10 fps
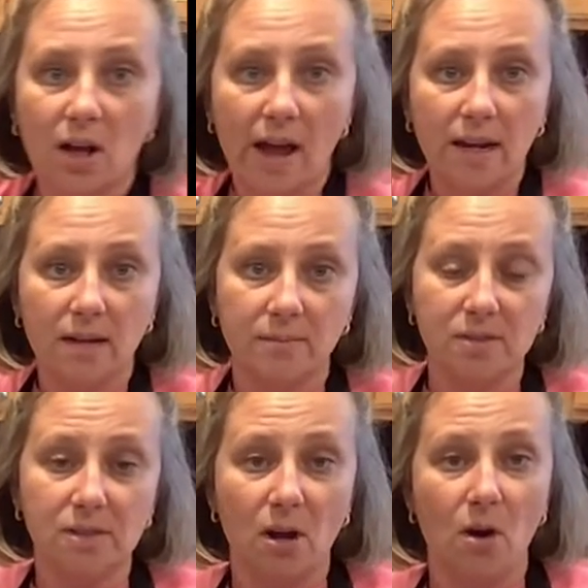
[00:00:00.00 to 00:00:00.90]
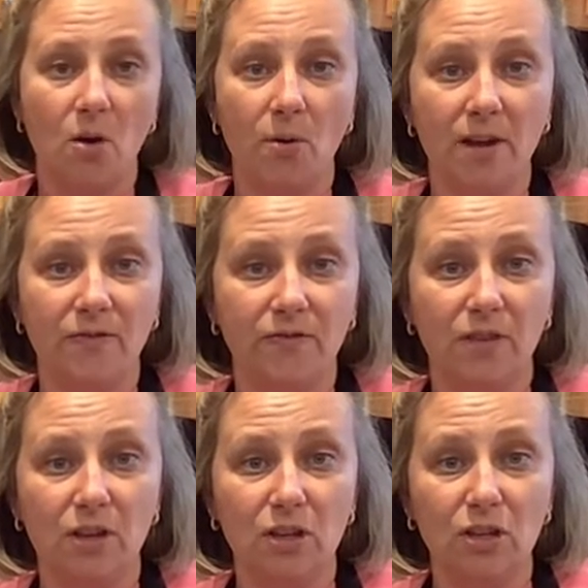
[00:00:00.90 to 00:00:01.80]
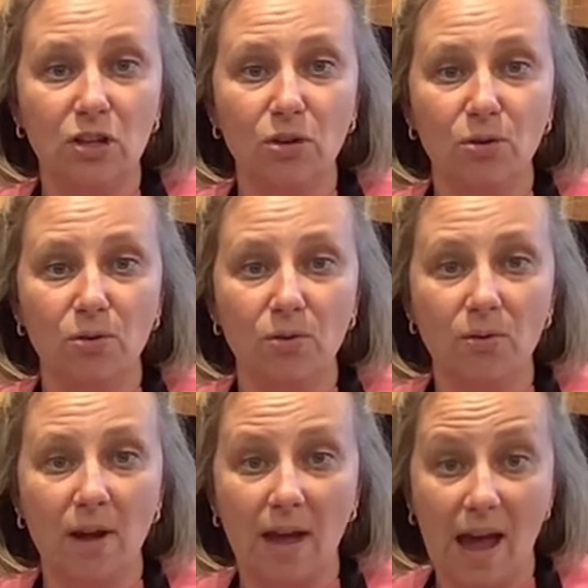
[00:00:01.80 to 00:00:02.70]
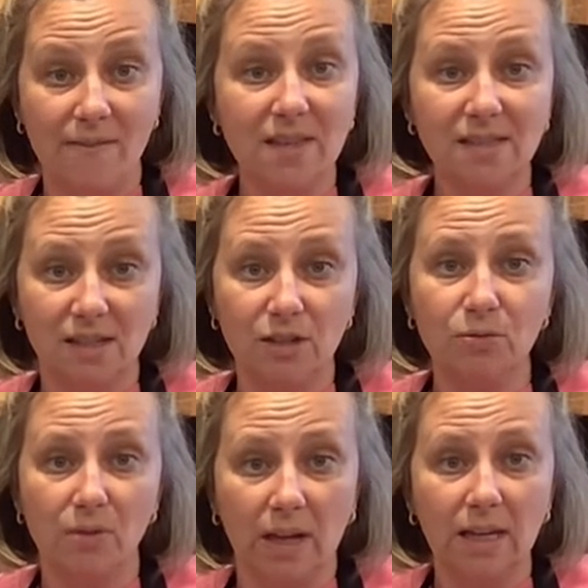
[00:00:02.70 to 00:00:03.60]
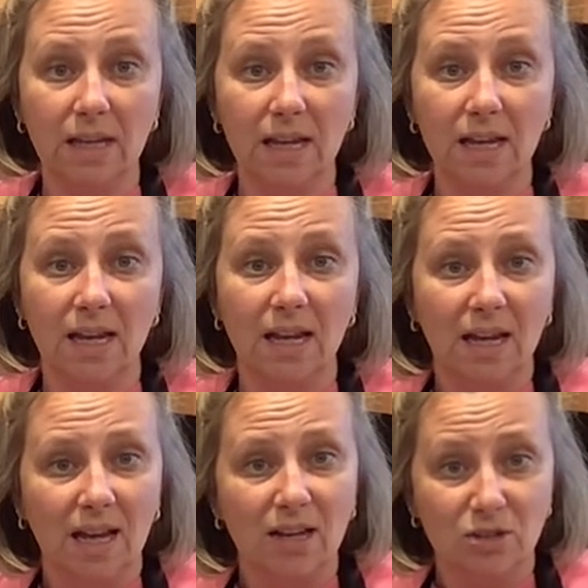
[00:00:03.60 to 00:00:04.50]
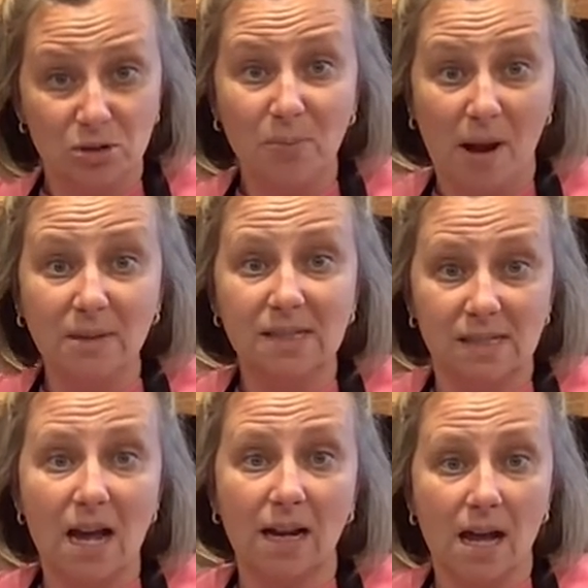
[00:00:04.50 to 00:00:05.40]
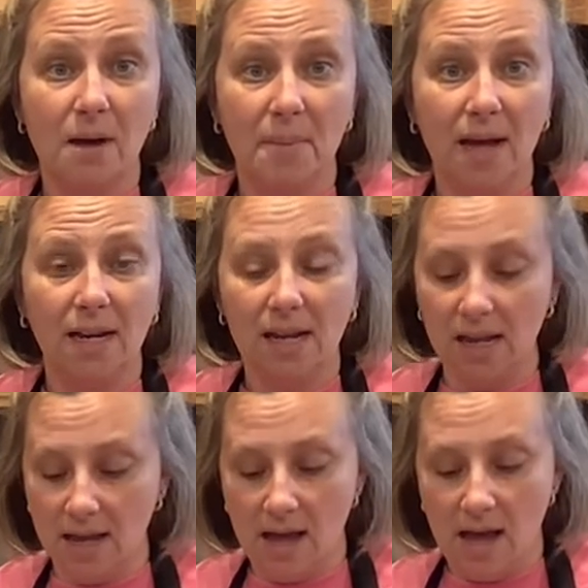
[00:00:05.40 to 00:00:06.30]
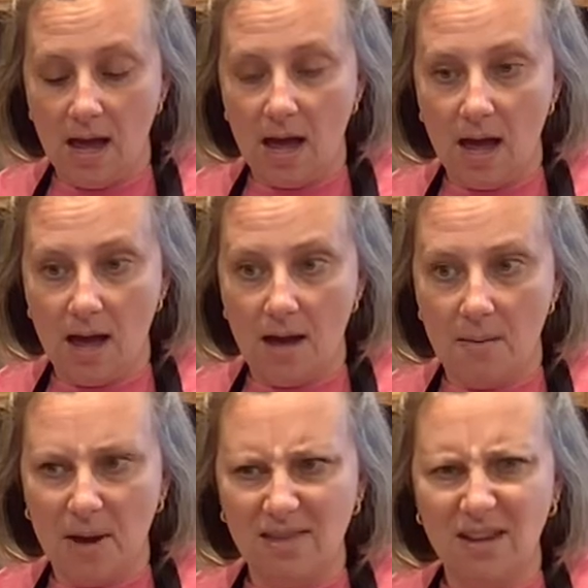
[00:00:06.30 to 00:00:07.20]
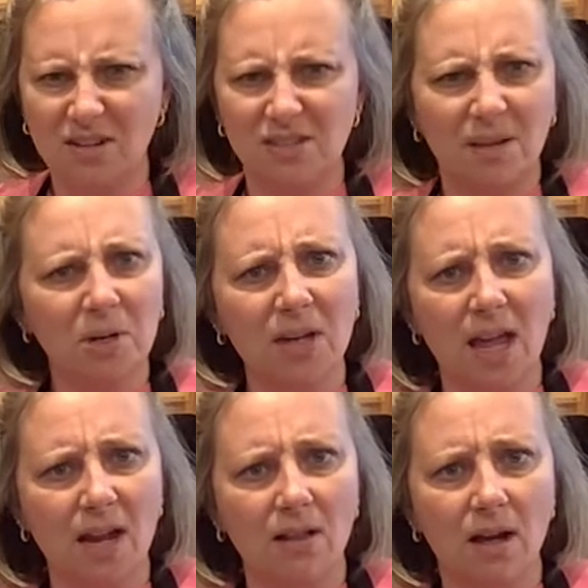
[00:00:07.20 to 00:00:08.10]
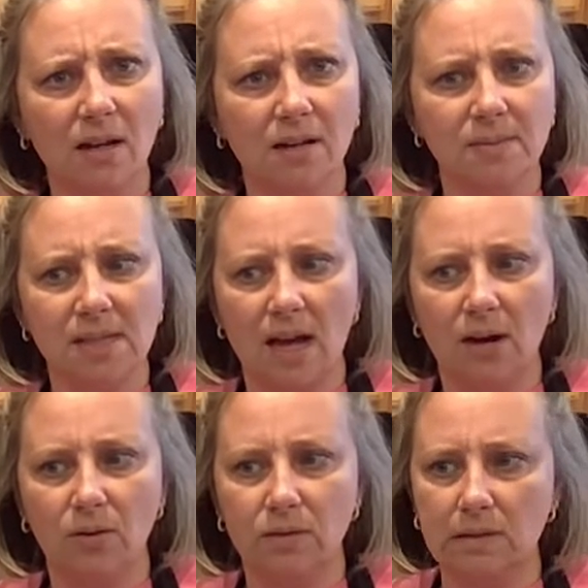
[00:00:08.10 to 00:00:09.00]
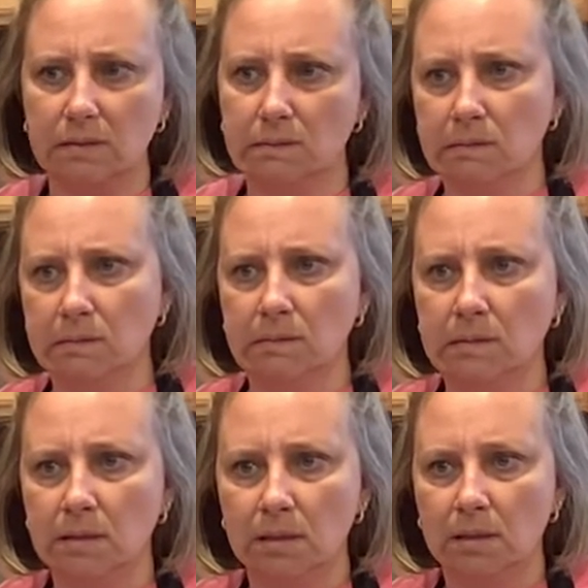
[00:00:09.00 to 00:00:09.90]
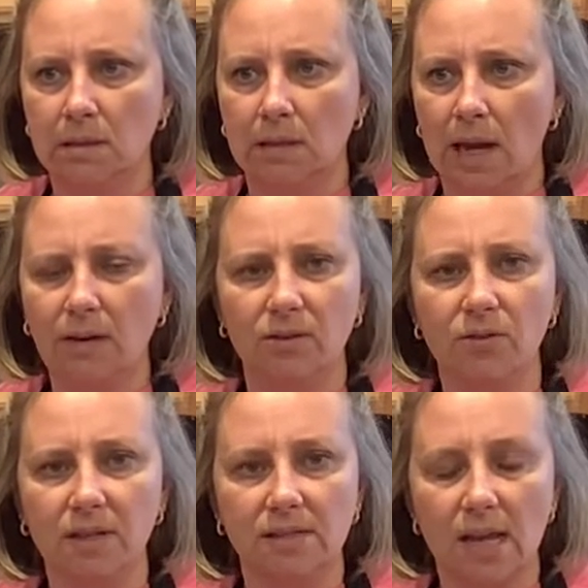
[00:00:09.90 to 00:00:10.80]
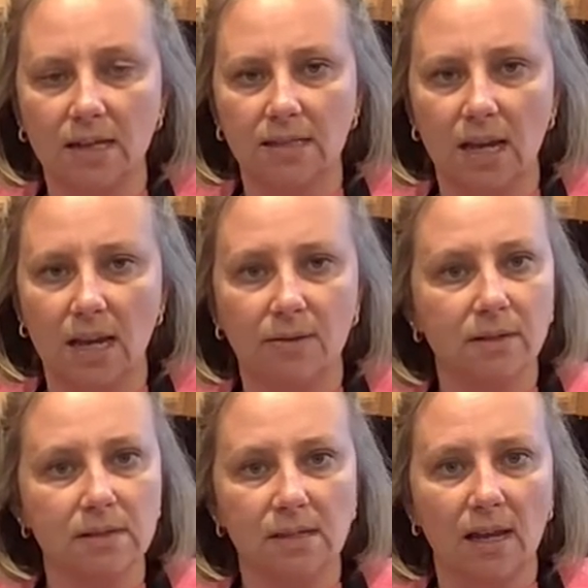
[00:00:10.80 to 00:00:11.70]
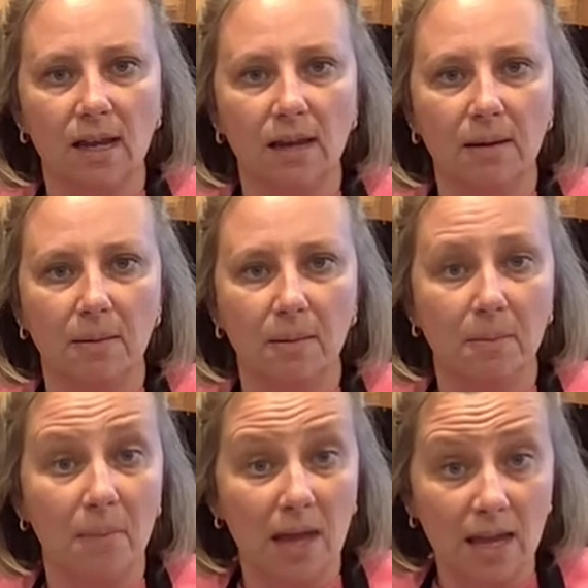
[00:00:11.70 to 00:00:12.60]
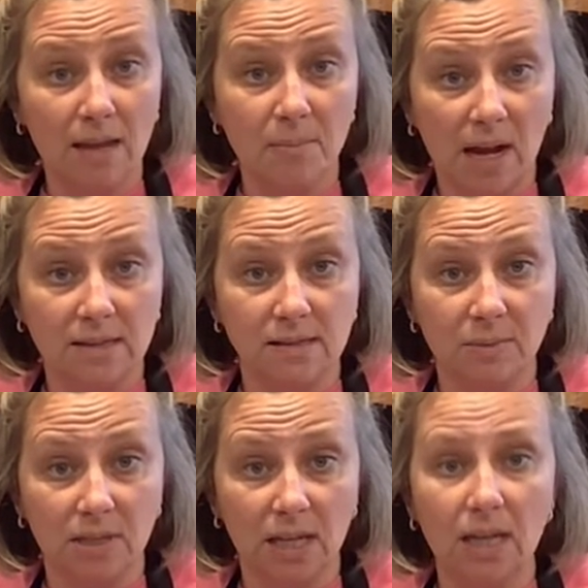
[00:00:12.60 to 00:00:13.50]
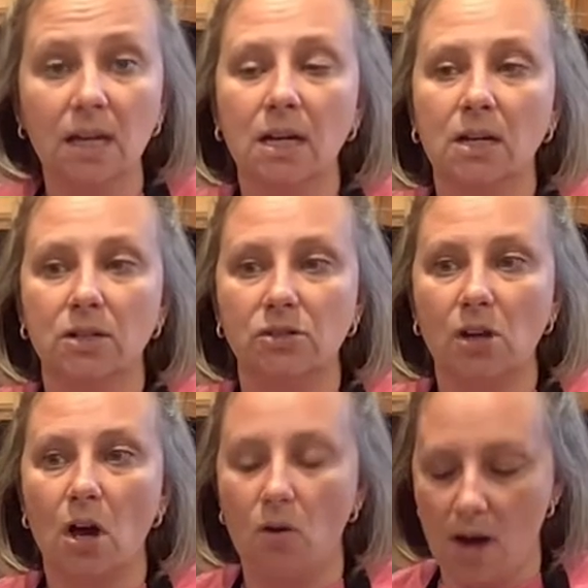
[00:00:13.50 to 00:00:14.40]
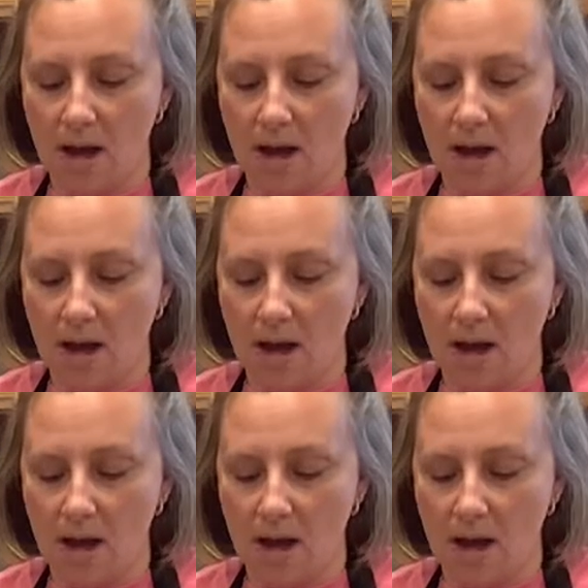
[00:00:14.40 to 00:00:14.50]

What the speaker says: item, so if you have this and you like it, you should probably stock up on it. I think our summer catalog comes out, I don't know the exact date, I want to say May possibly. So